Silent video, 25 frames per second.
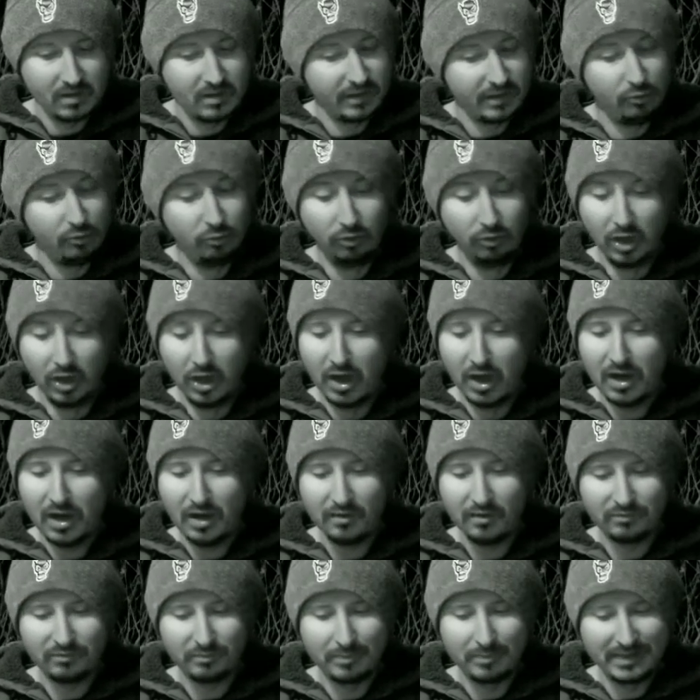You
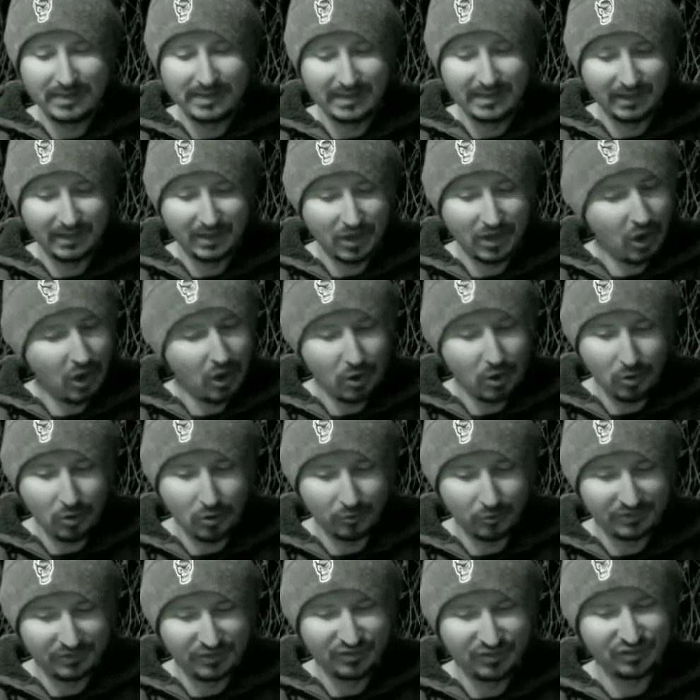love being
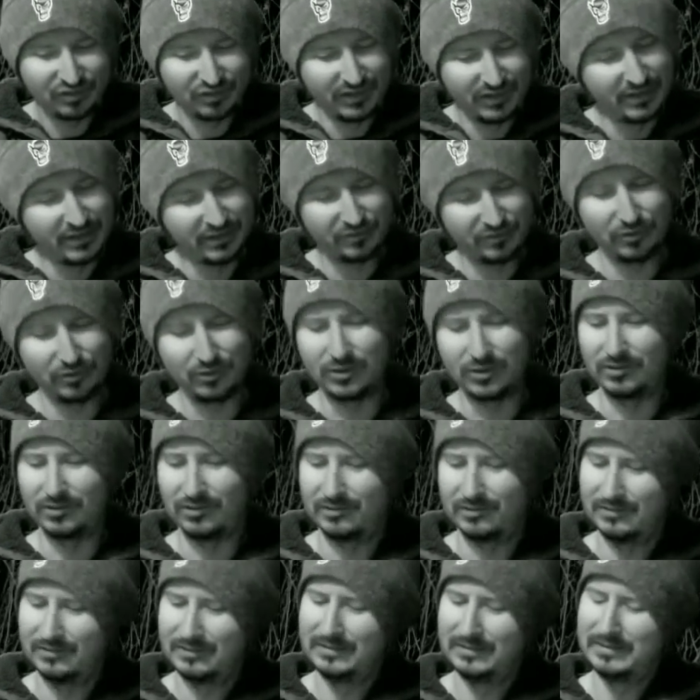called senator,
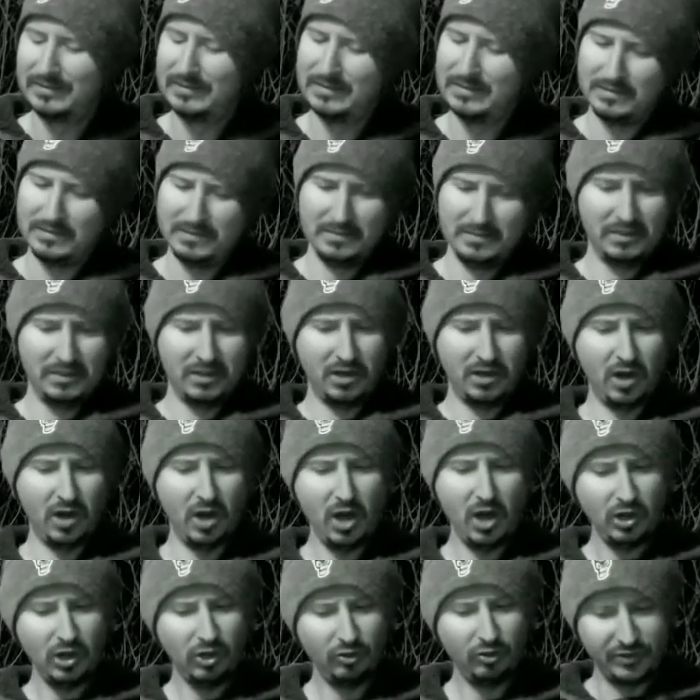
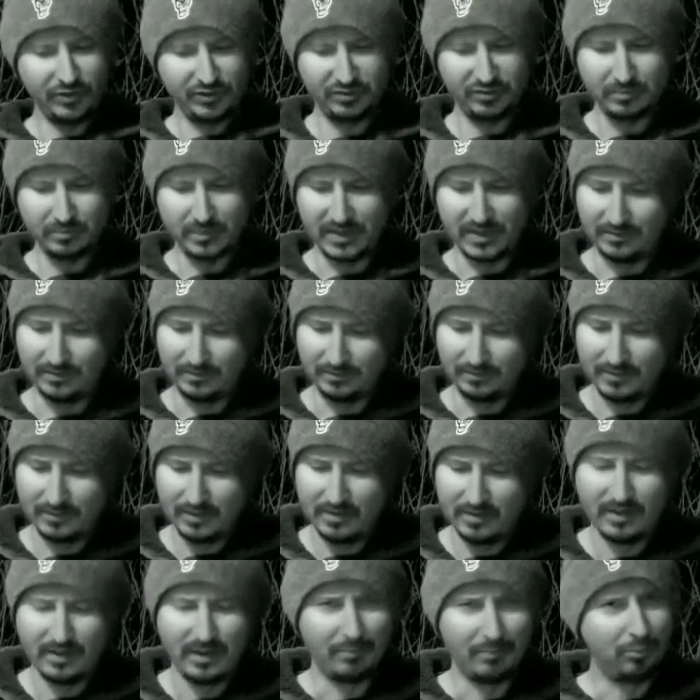congressman,
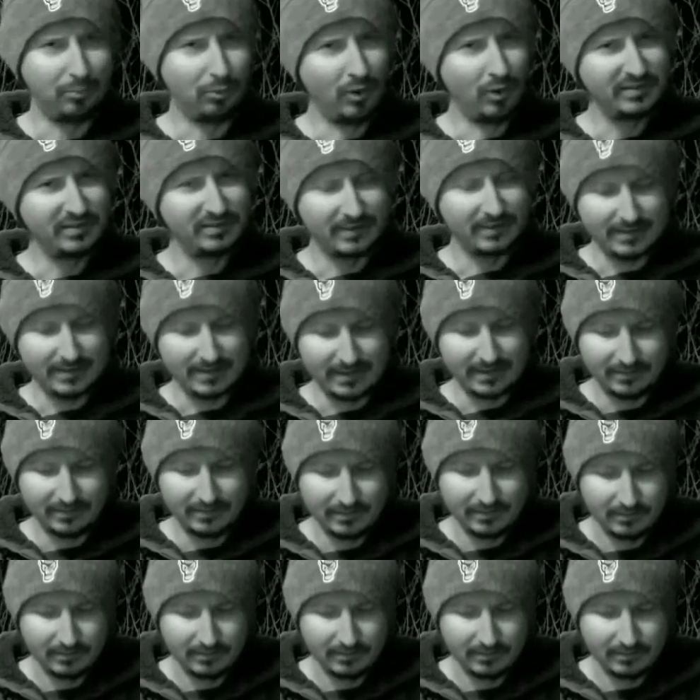and president,